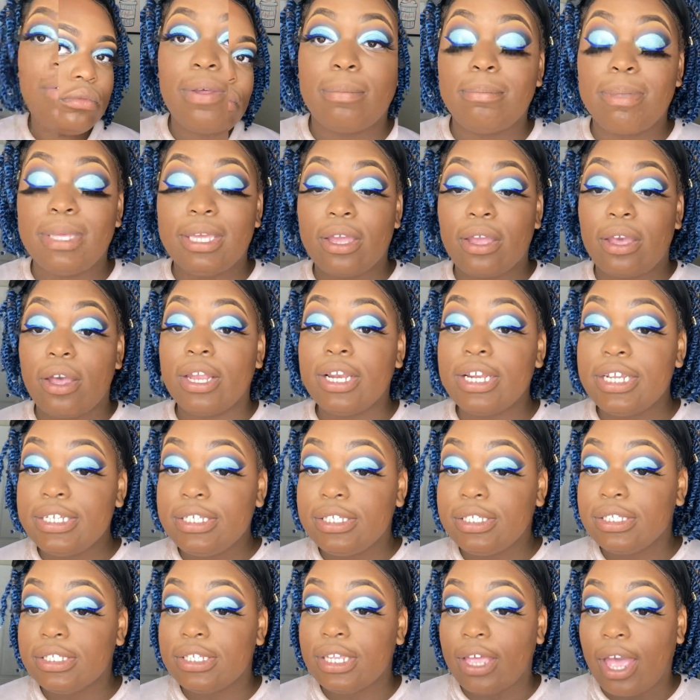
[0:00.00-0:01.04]
Being
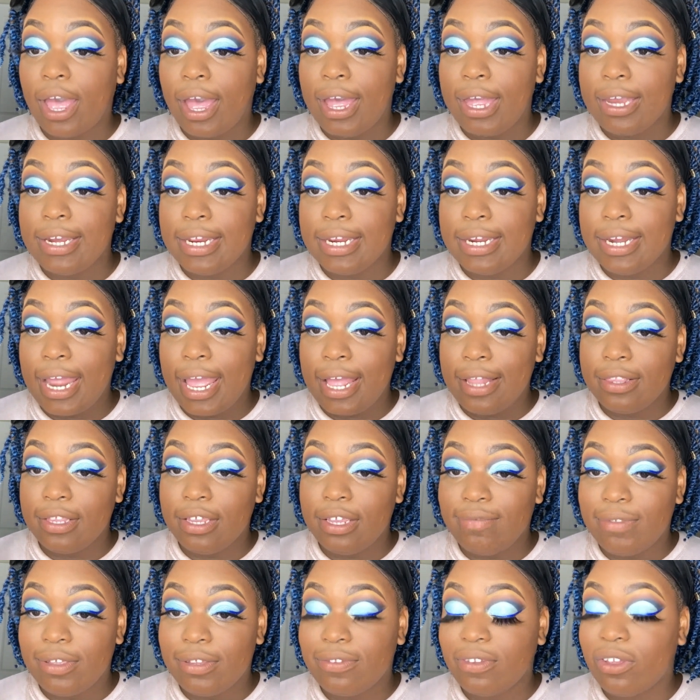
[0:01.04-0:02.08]
honest, I did not
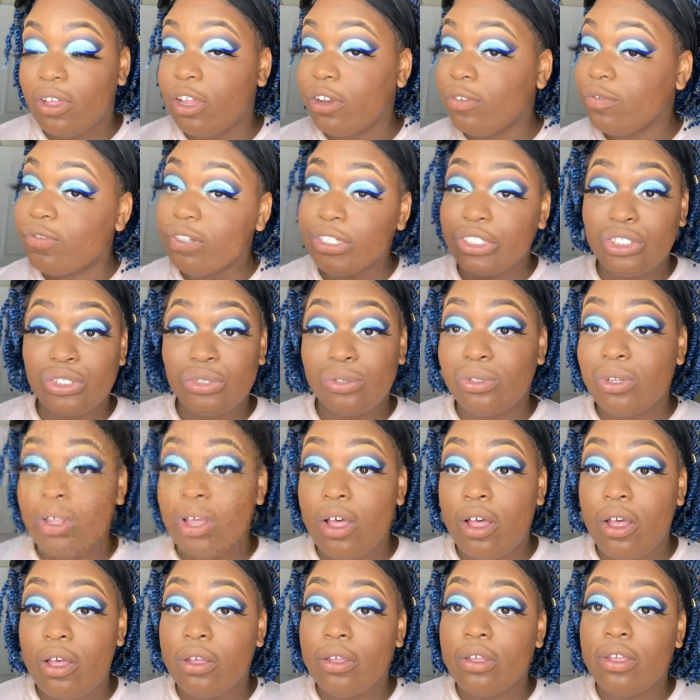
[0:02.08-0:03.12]
leave this on for too
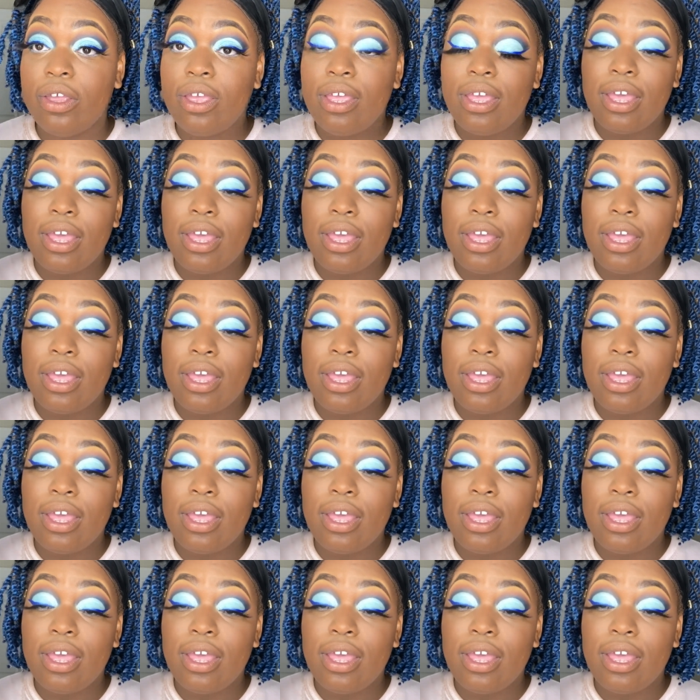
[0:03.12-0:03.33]
long.